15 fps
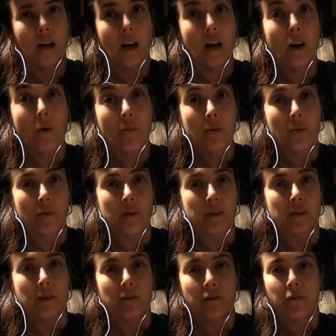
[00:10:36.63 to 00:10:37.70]
help with
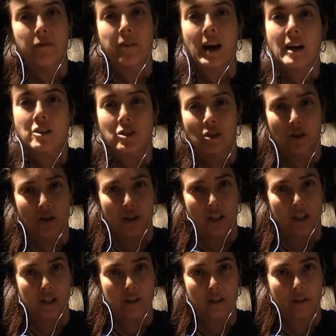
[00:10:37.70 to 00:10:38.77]
the fascial
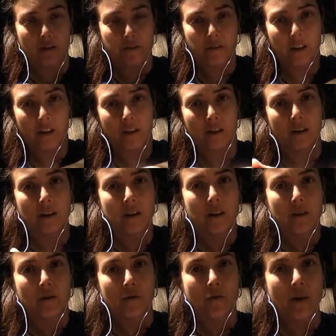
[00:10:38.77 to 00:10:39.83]
sheets. Your feet are
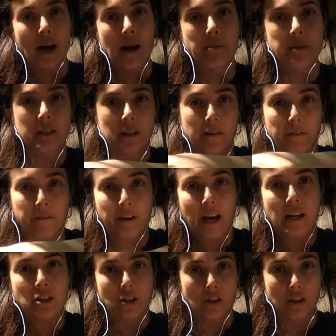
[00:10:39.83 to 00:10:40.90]
wrapped in a
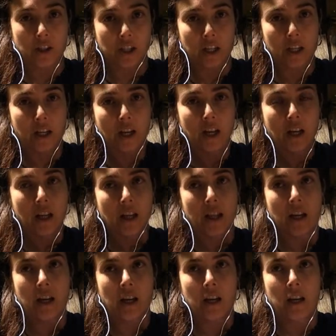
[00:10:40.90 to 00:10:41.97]
fascial sheet
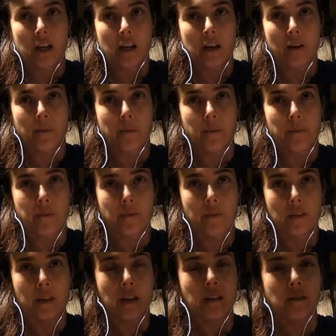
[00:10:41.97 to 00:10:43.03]
that
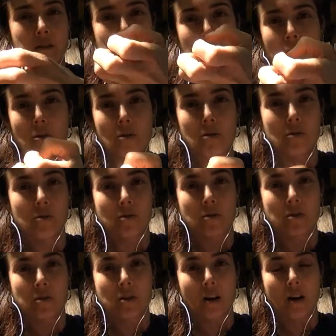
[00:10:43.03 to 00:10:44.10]
gets so
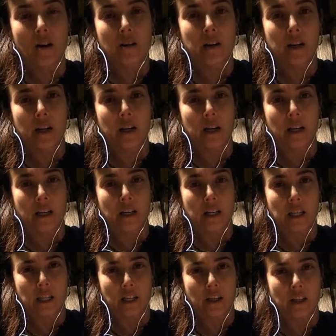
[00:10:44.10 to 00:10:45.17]
scarry and
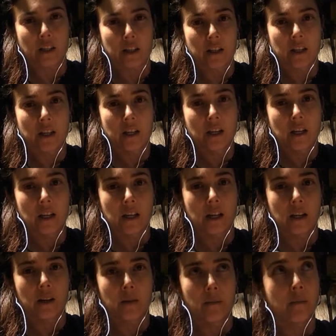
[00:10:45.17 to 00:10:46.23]
adhered.
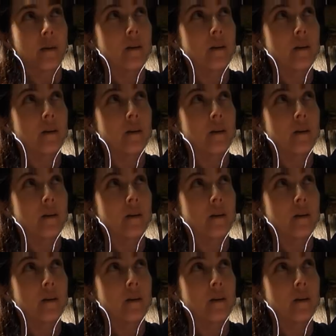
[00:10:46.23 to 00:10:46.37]
And